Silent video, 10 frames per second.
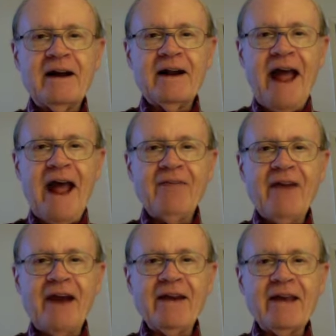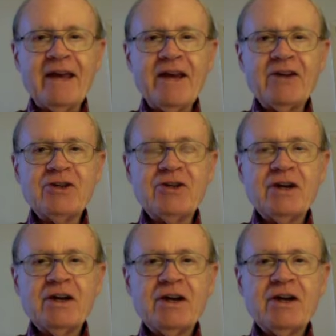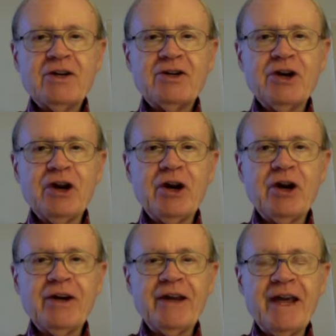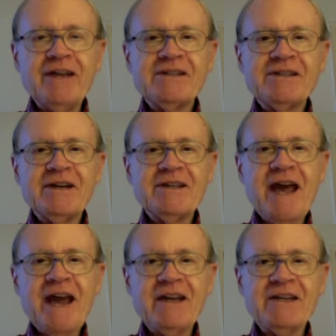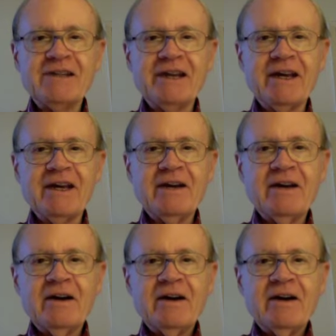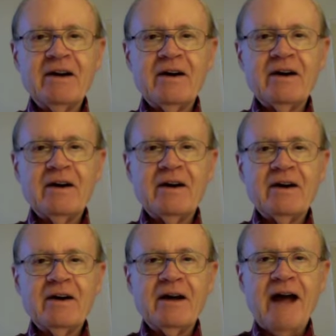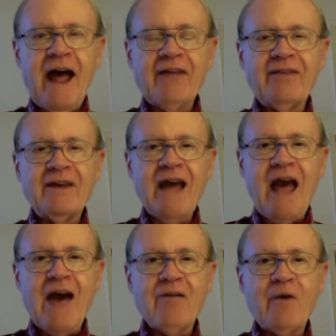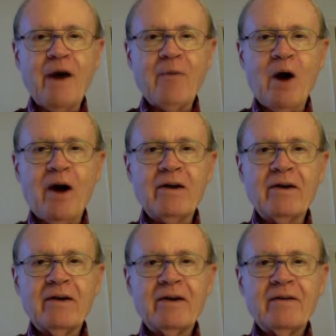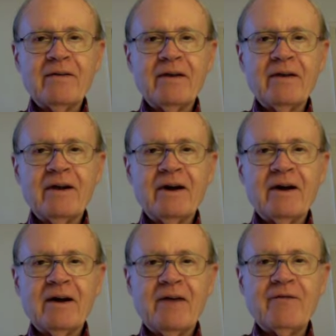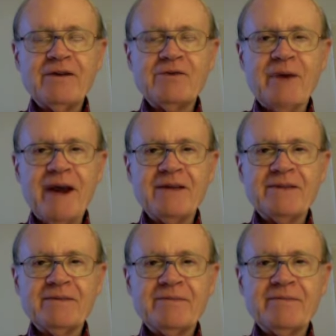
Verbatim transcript: and that each turned instantaneously at the halfway mark of his race.